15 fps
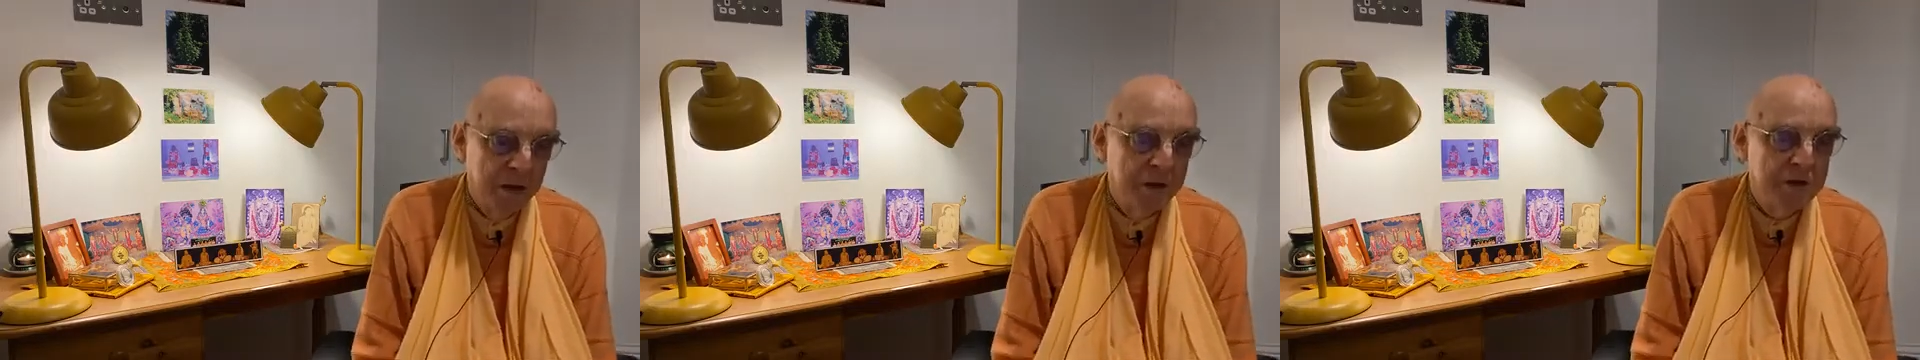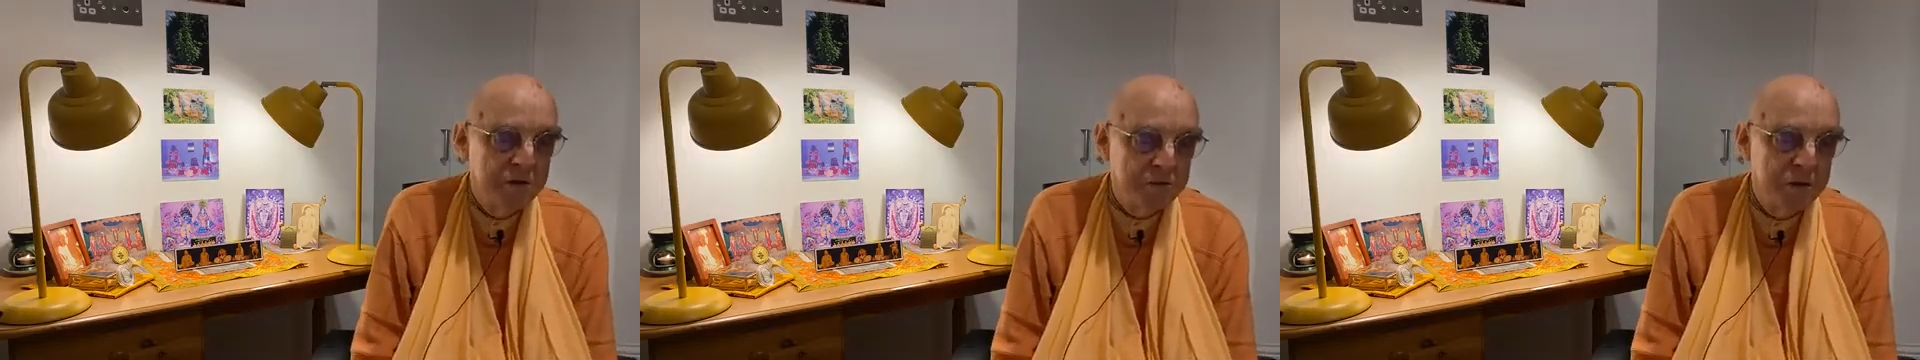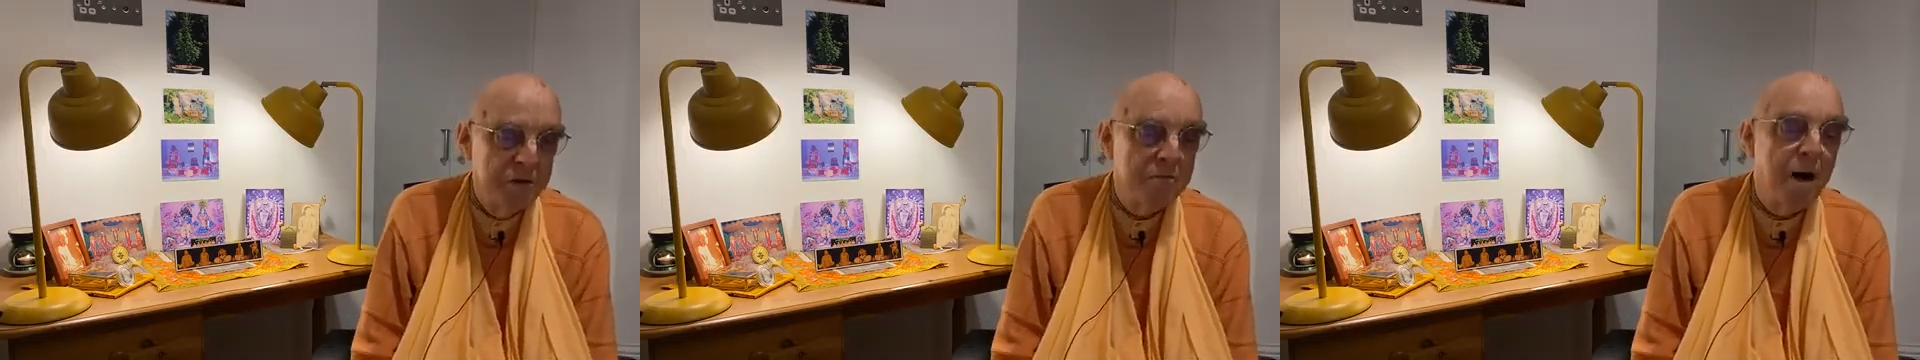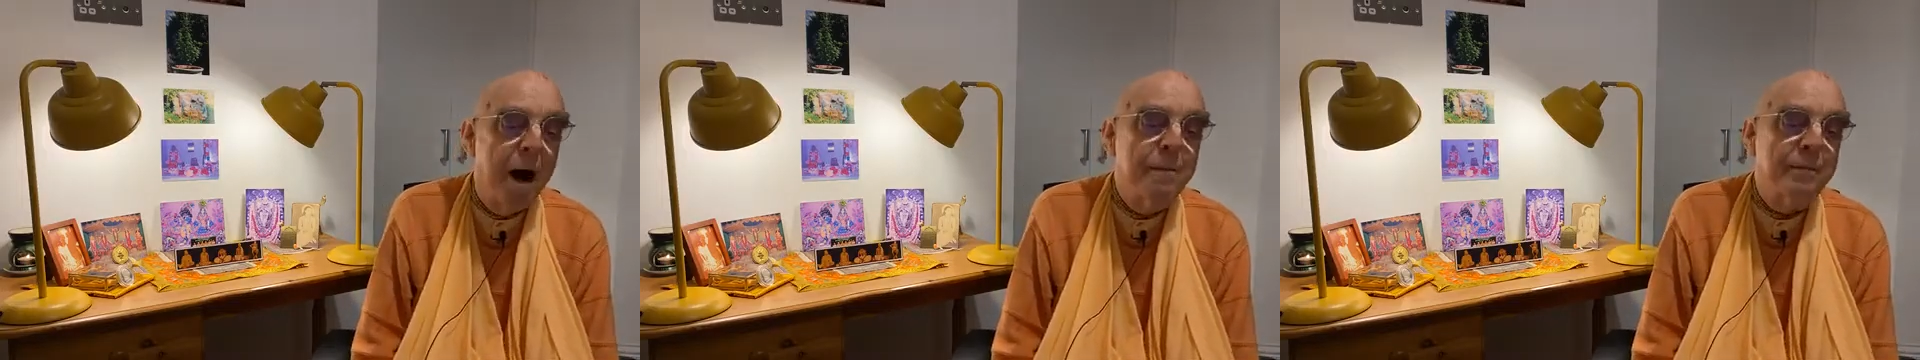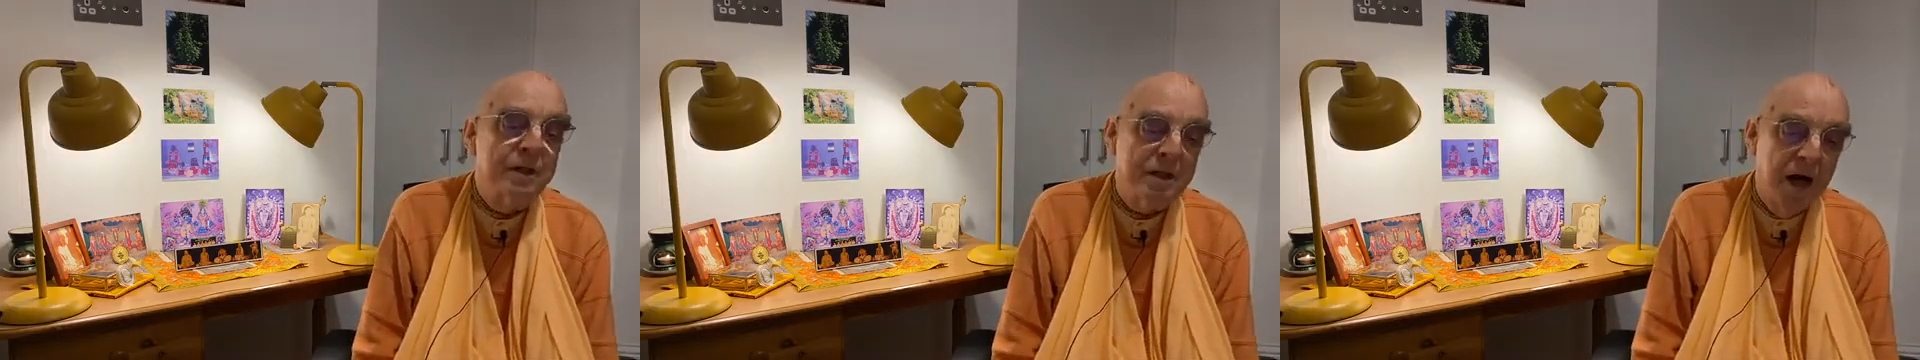Sri
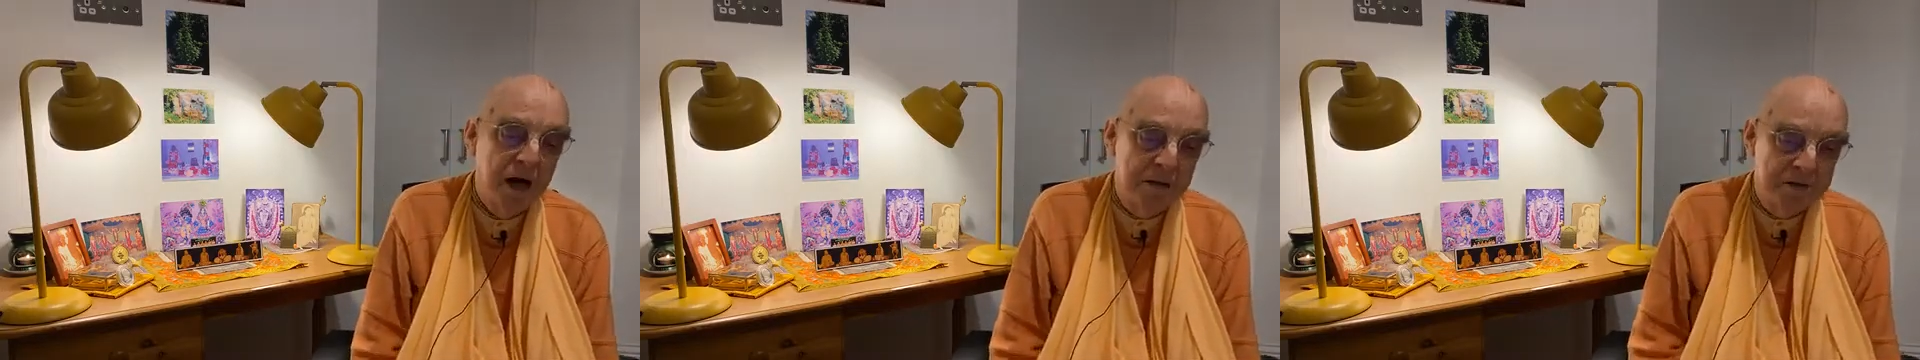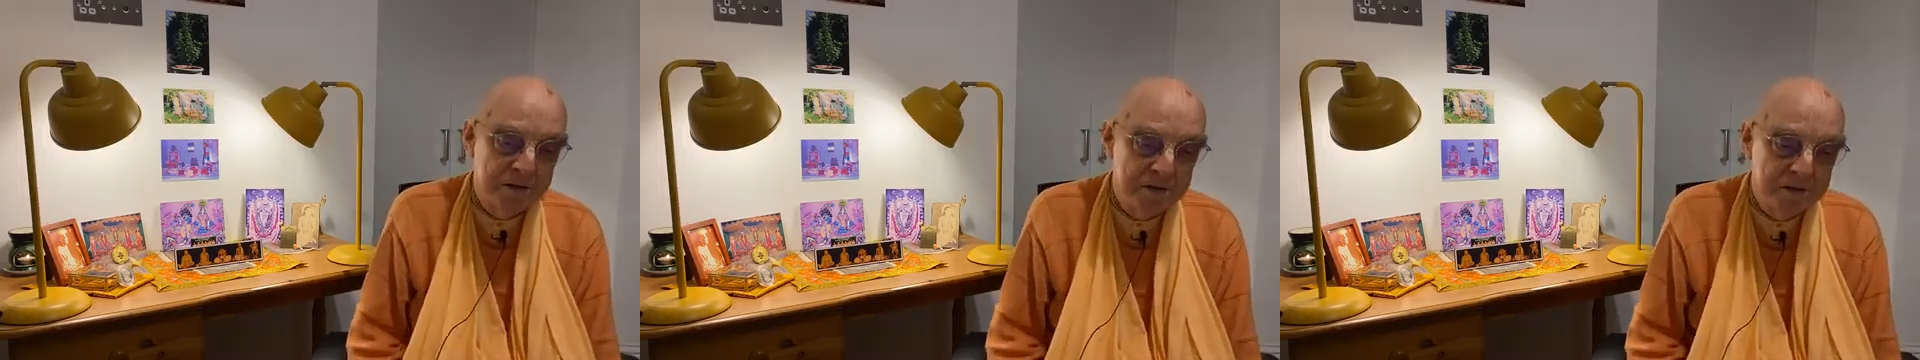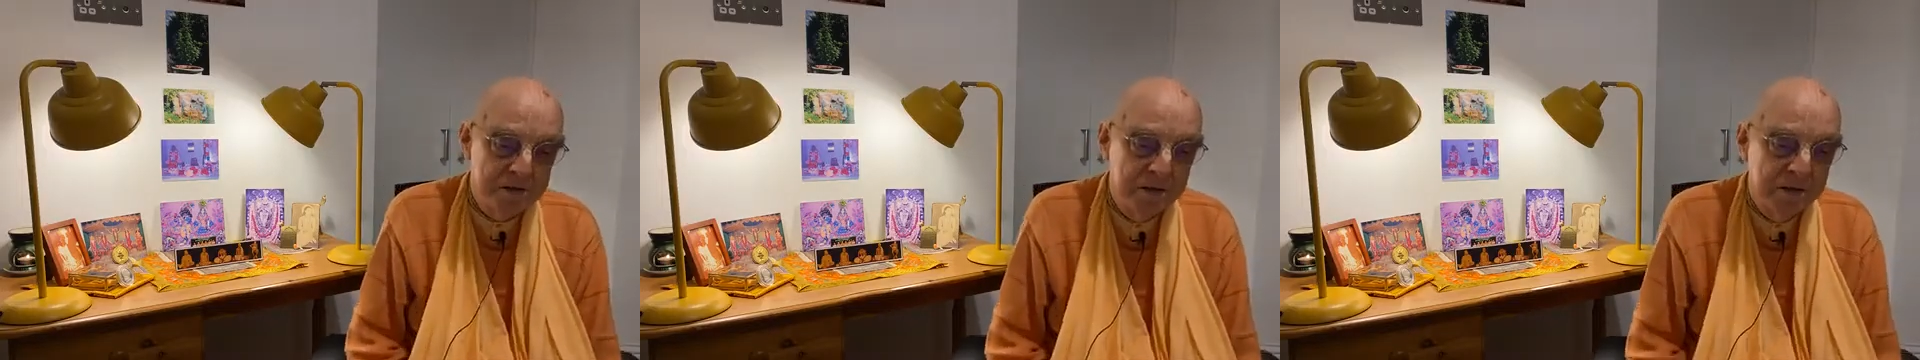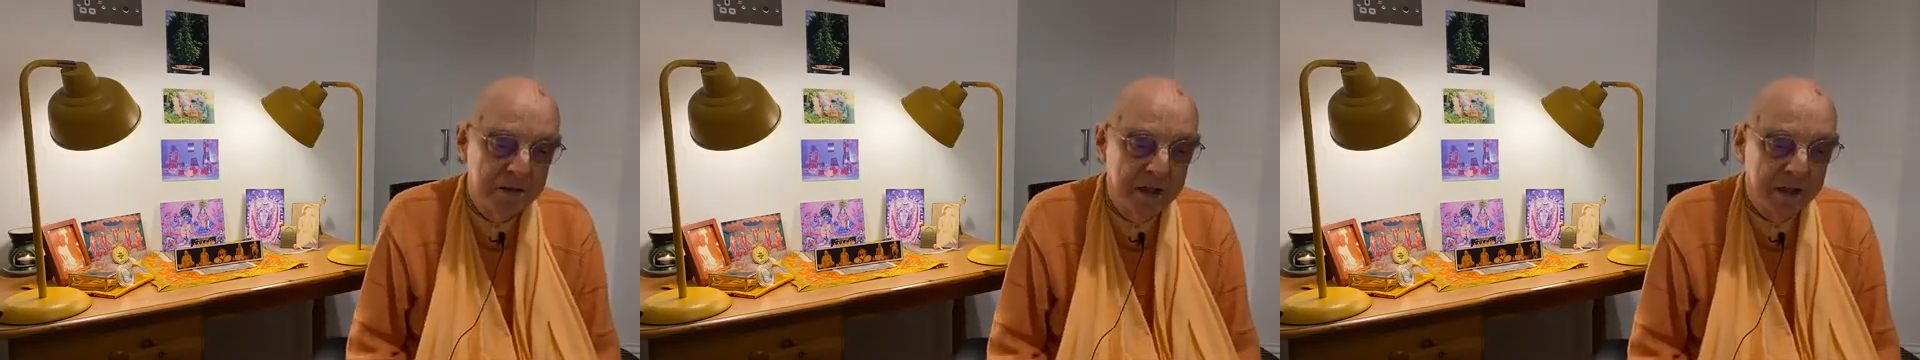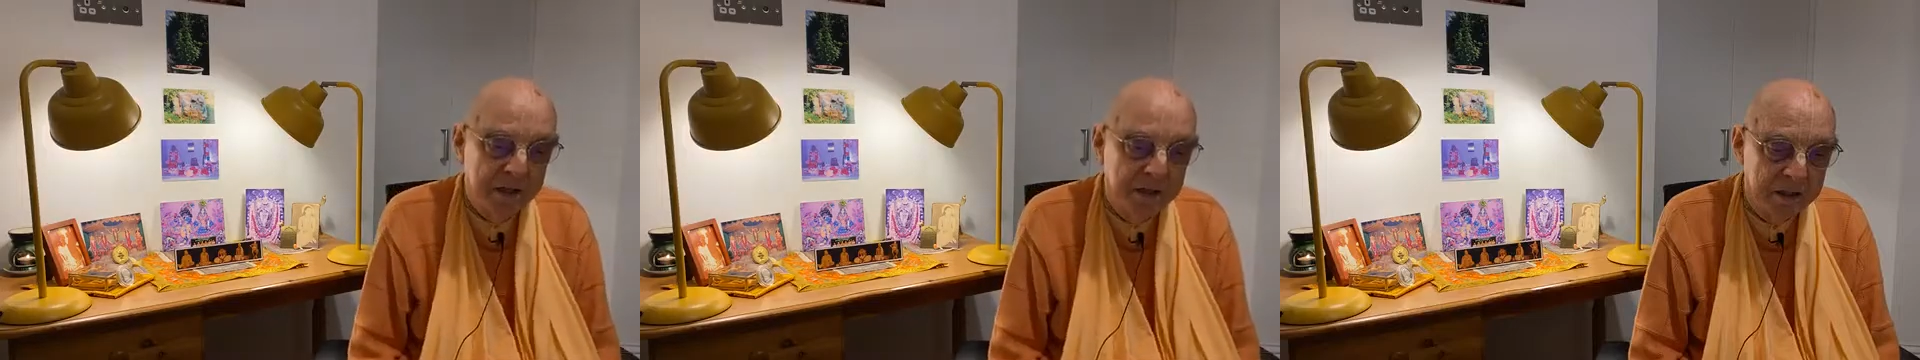Ramadas
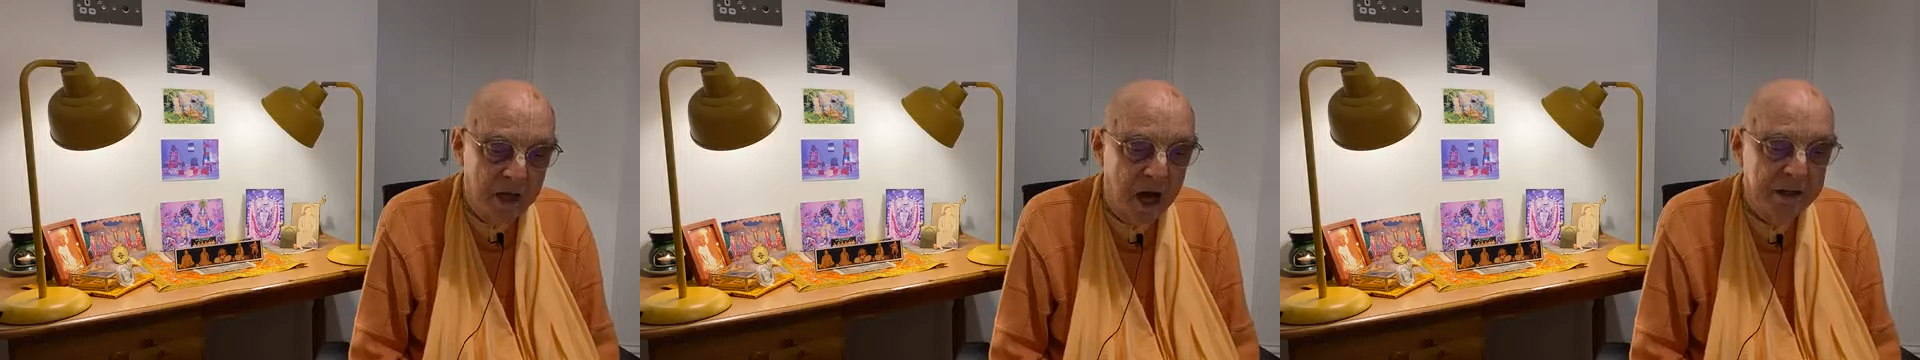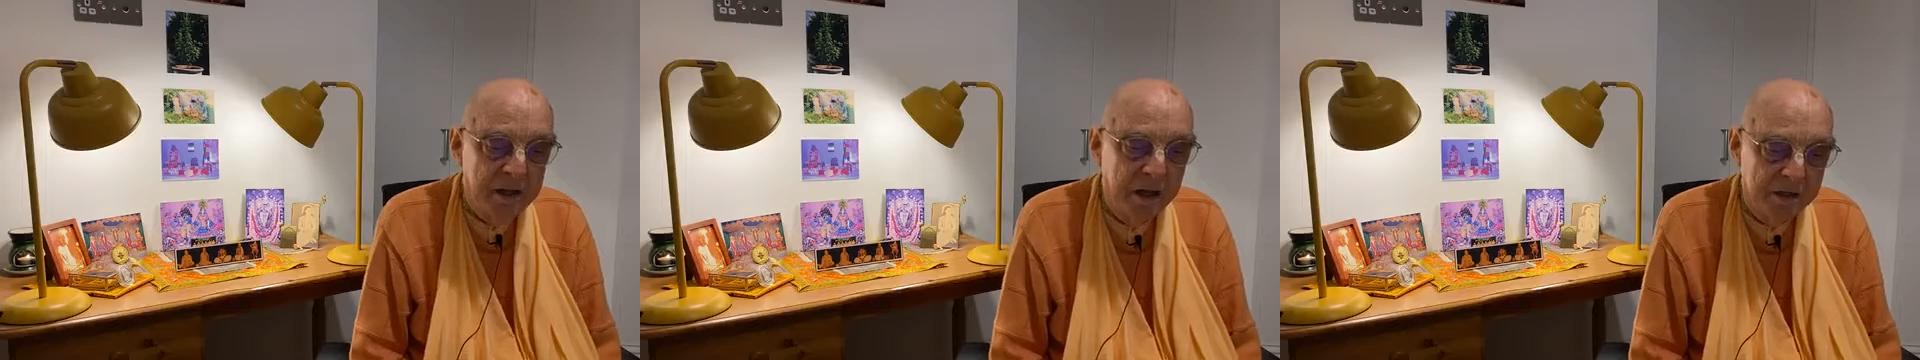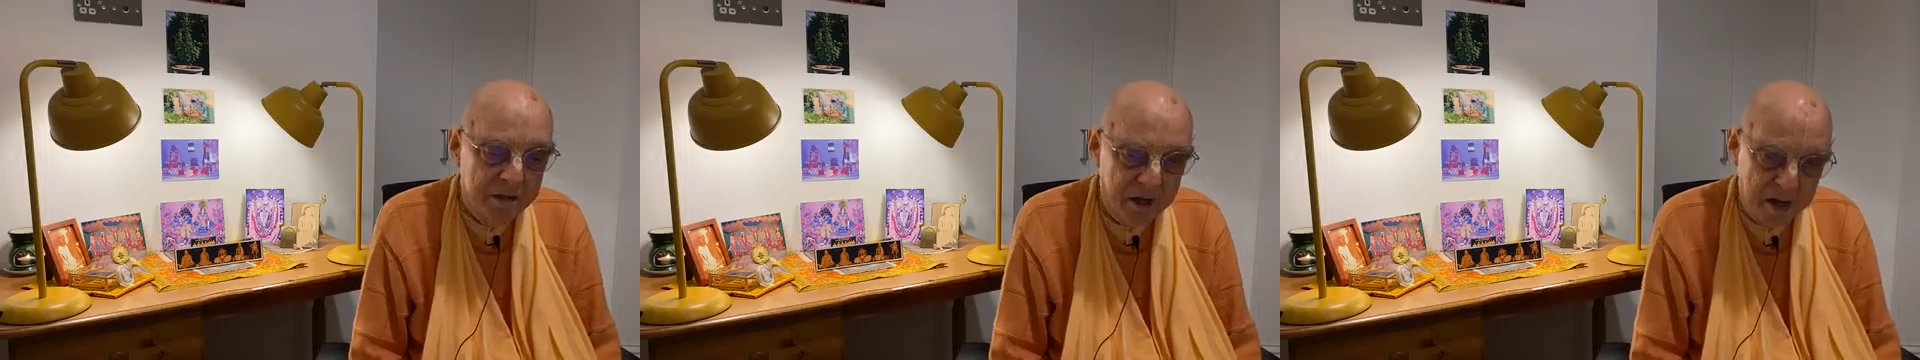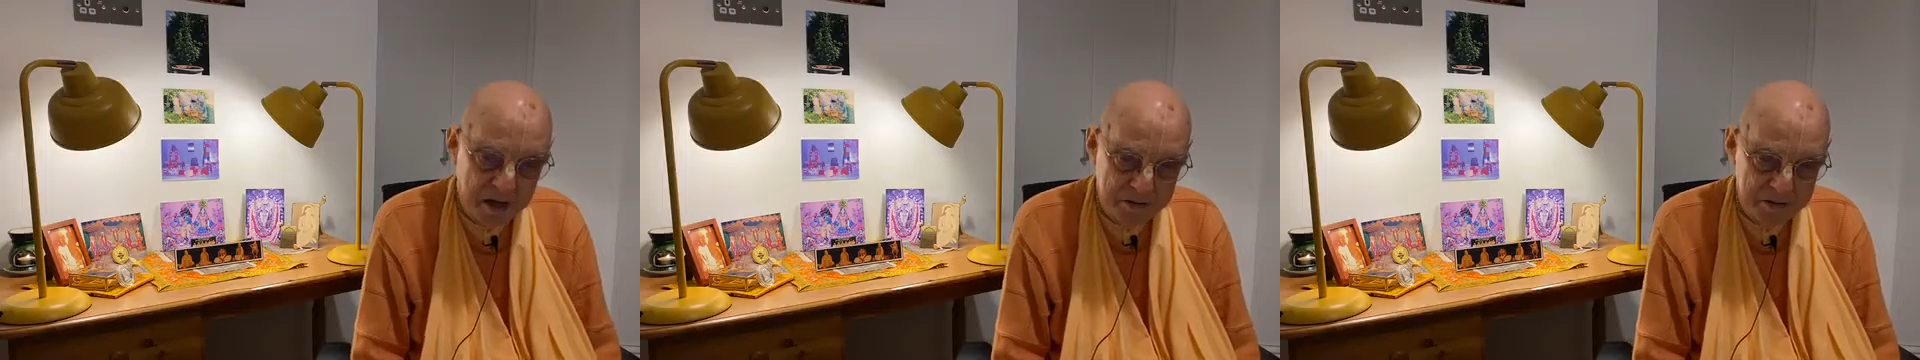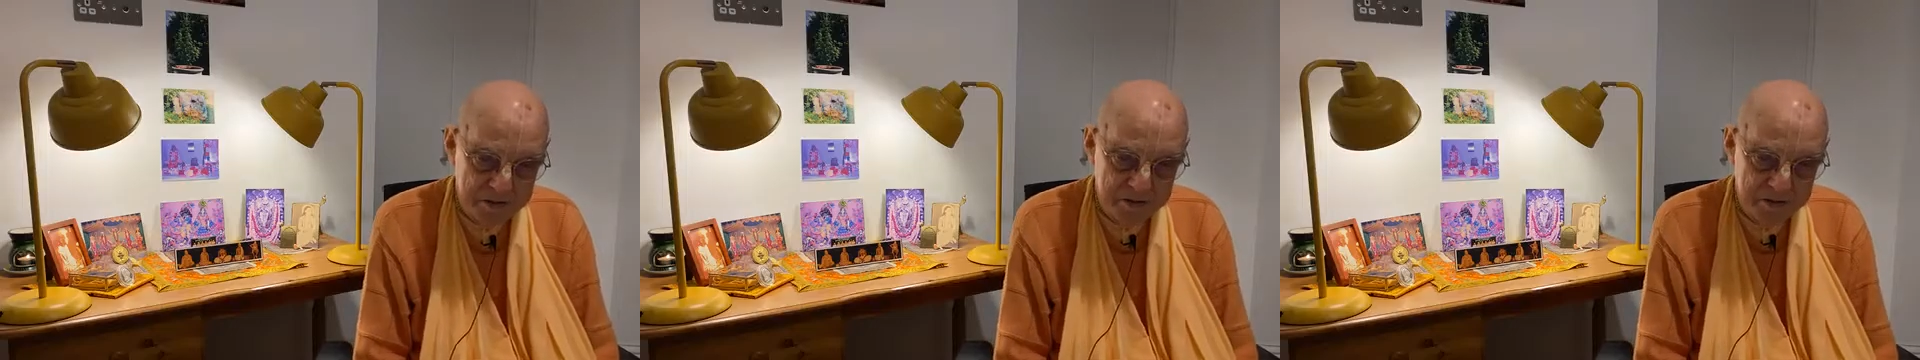and Gadadhar Das,